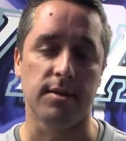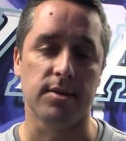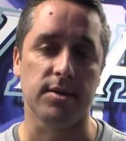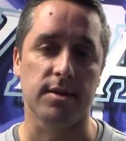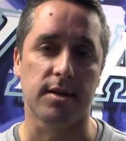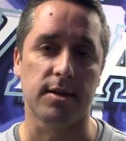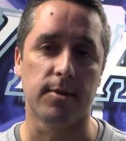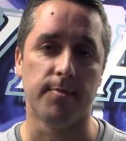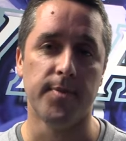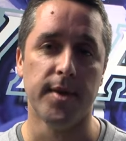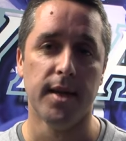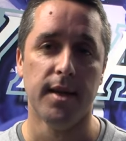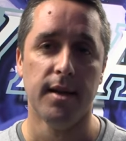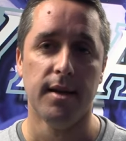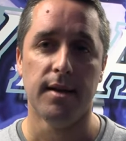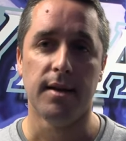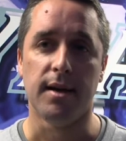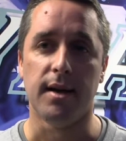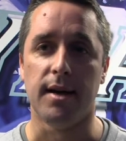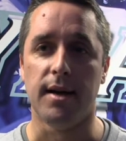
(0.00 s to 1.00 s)
So
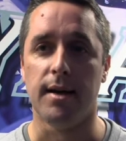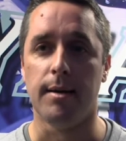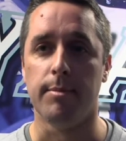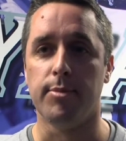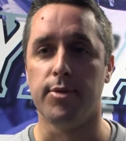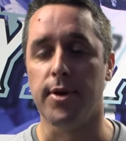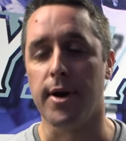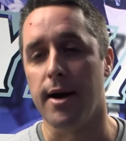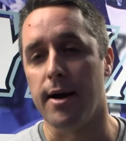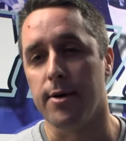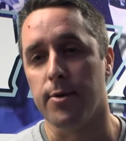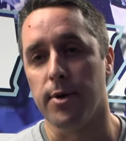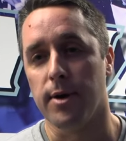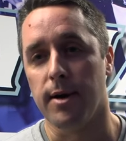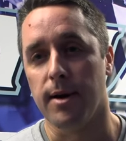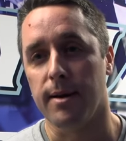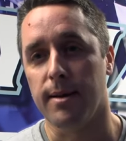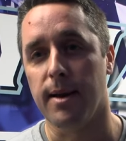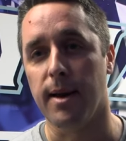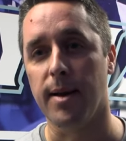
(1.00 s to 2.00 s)
proud of where
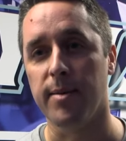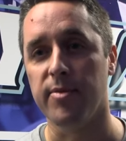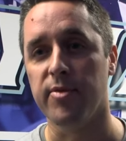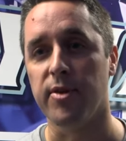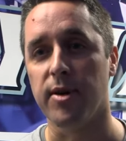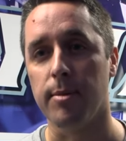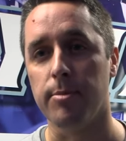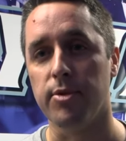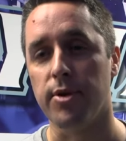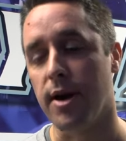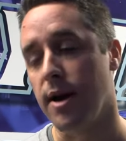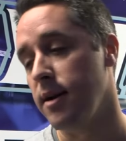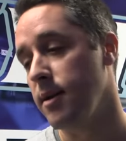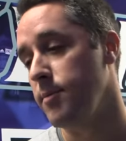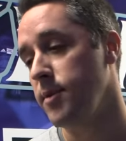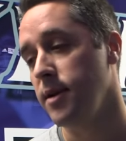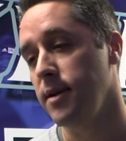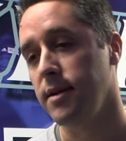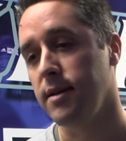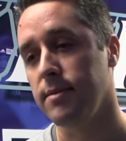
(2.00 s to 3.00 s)
I came from, proud to
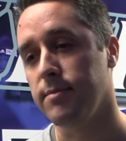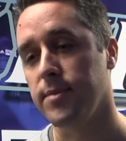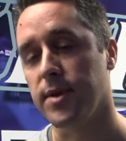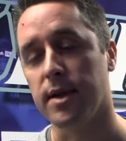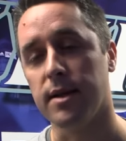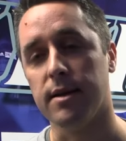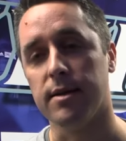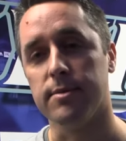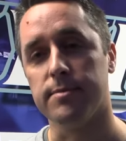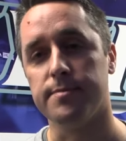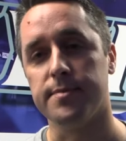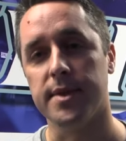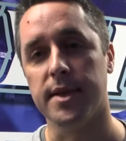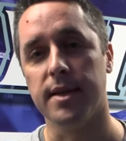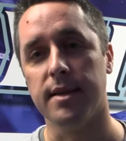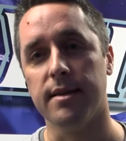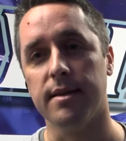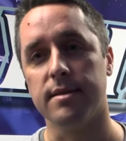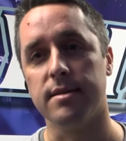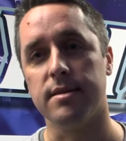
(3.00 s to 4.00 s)
be, you know,
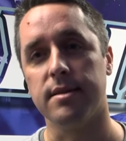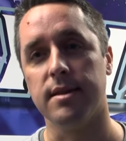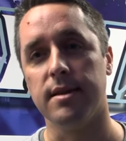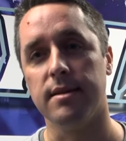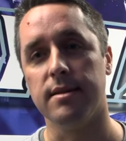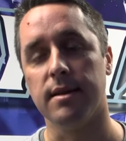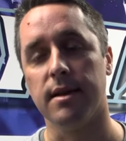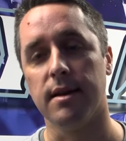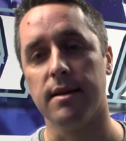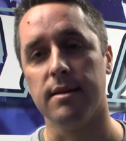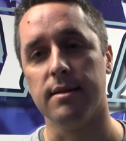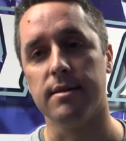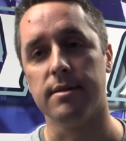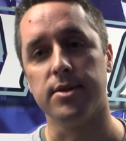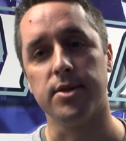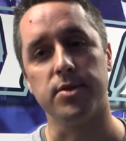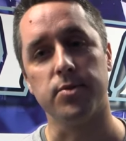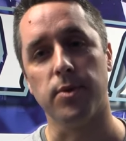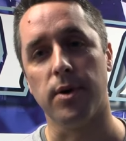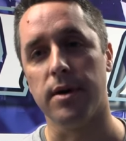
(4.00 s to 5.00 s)
in the seat, and
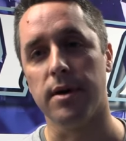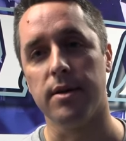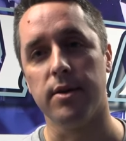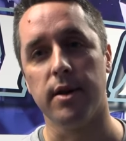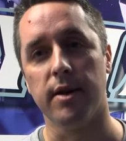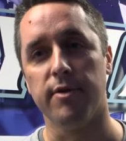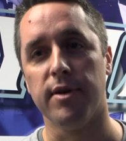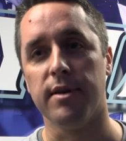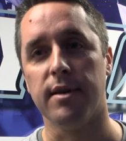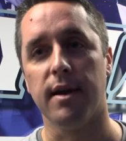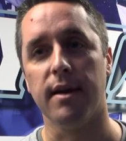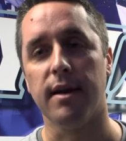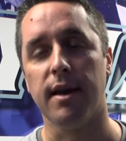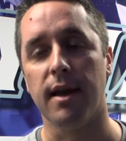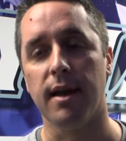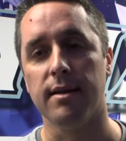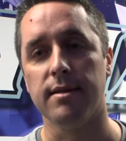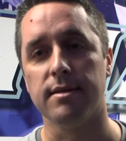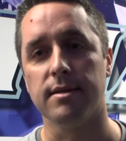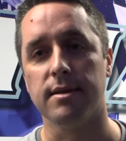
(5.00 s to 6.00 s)
just want to do everything I
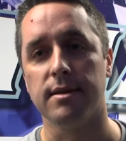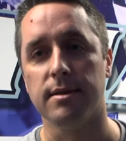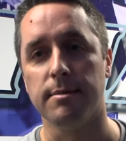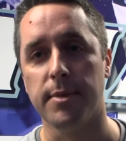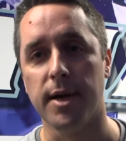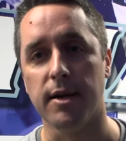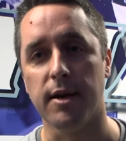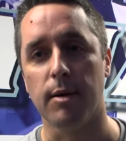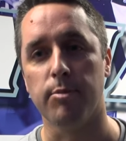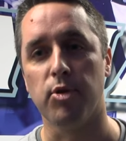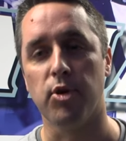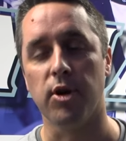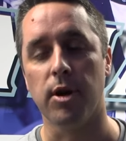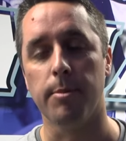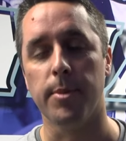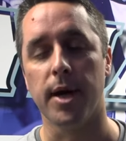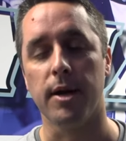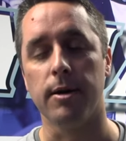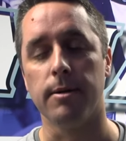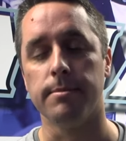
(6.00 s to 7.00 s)
can to make our
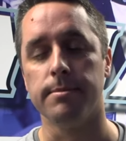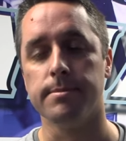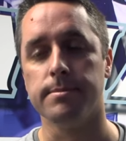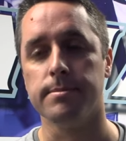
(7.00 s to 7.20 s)
program better.